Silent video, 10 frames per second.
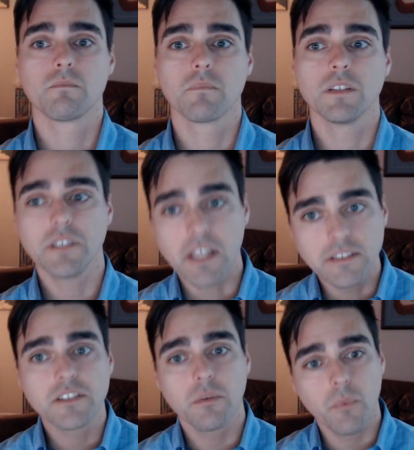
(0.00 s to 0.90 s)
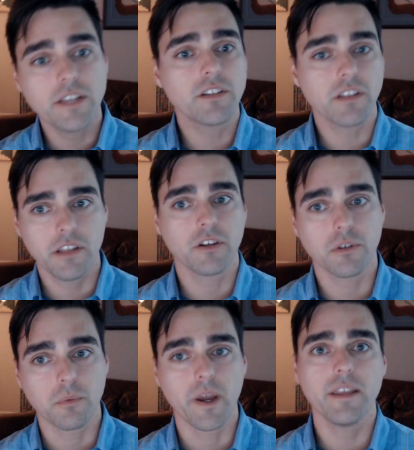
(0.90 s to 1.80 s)
In some ways, in a good
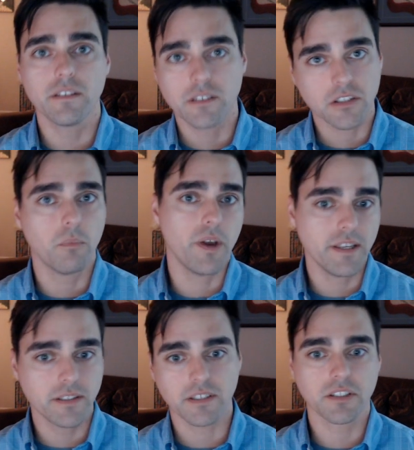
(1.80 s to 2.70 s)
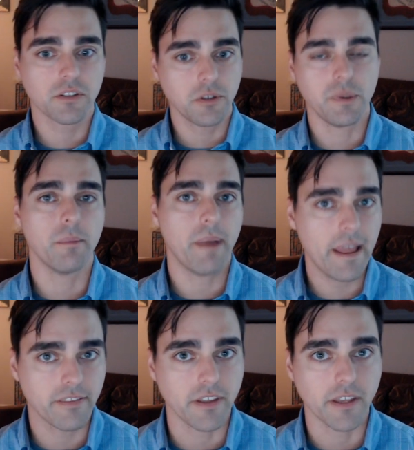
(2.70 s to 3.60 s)
way, in some ways, this could be a bad
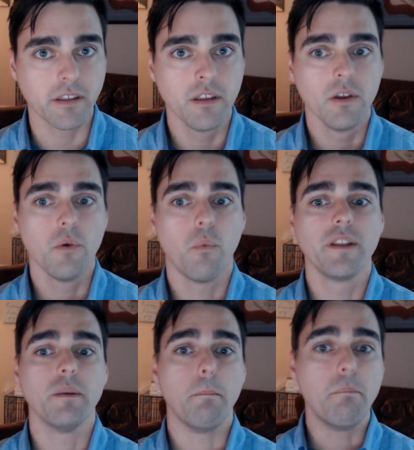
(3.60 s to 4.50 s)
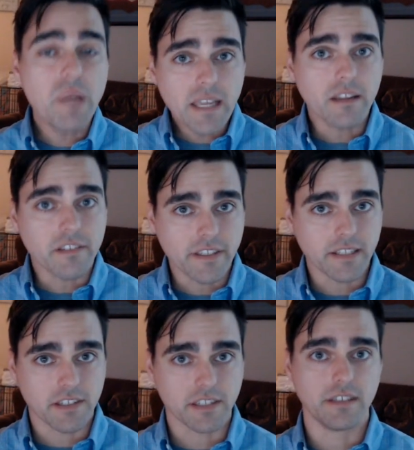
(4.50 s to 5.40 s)
thing. One of the big
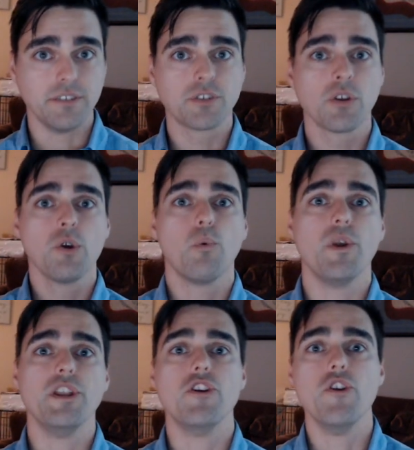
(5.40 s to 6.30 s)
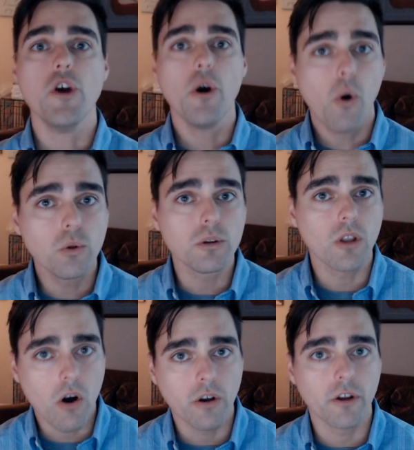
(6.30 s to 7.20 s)
things is we no
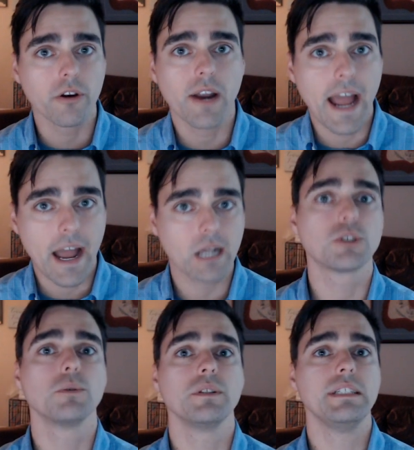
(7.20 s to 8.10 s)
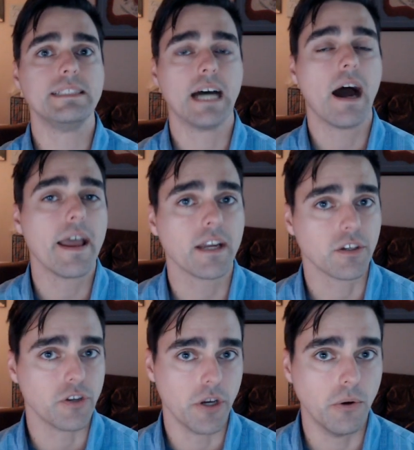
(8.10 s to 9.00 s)
longer actually
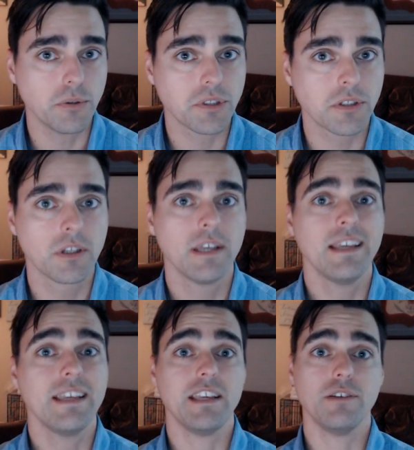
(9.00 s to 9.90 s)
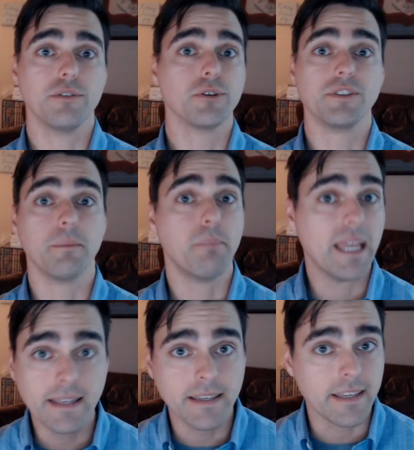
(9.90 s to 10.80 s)
diagnose either
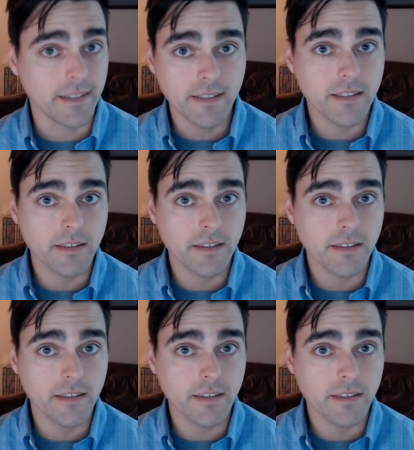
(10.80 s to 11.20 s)
dependence